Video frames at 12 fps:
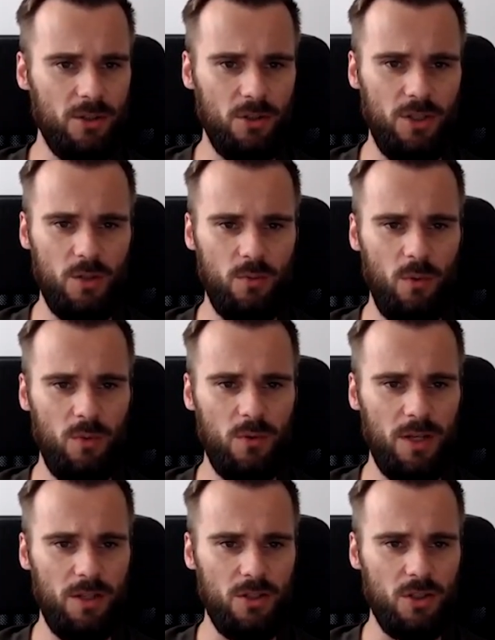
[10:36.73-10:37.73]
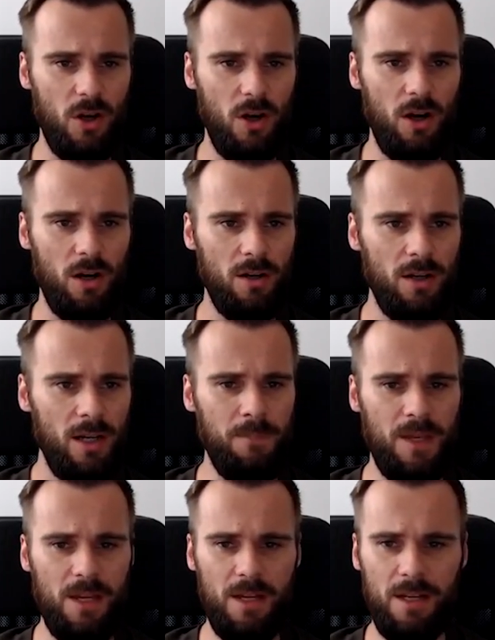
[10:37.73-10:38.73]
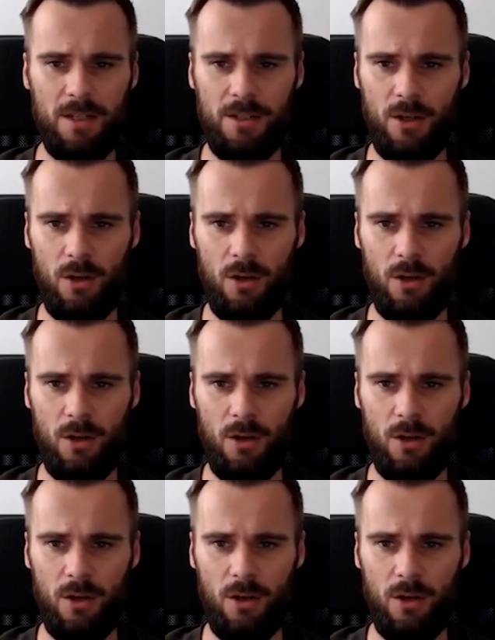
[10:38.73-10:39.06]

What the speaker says: So this one we already saw here,